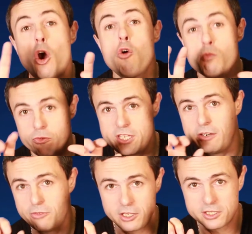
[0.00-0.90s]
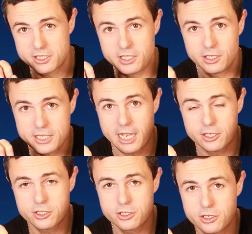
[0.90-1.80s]
home with 10 fingers still
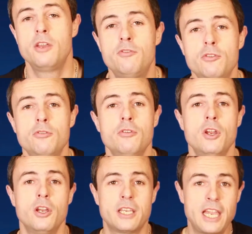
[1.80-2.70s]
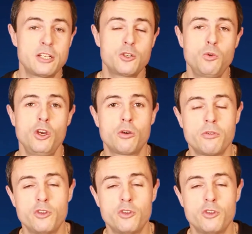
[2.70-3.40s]
attached. If you get to work with